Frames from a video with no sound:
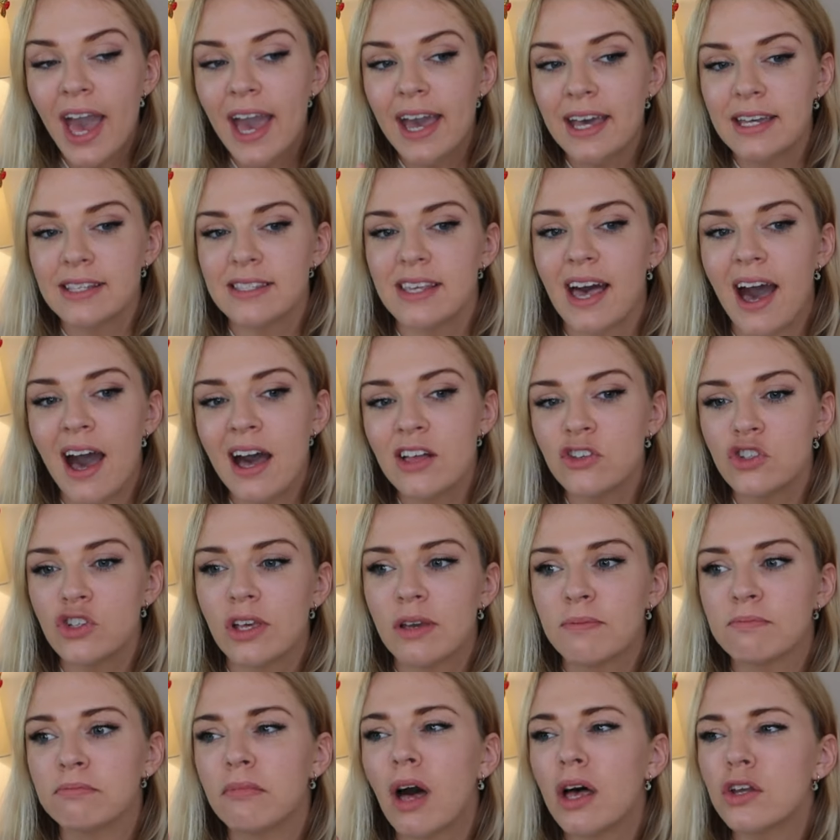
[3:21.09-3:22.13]
It's
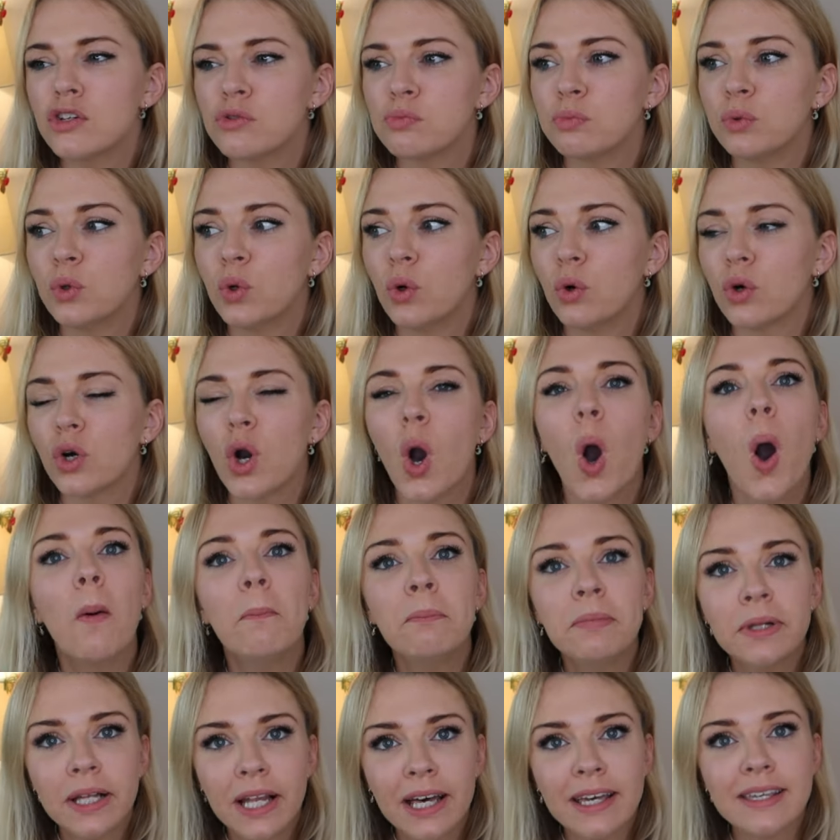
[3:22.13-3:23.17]
actually much more
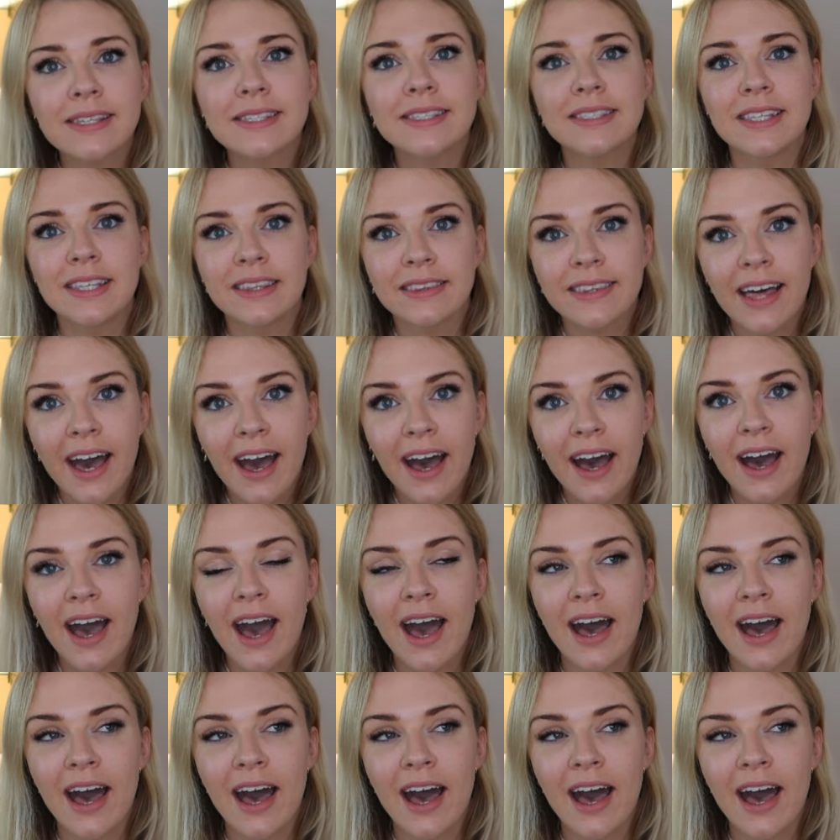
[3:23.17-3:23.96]
complex than that.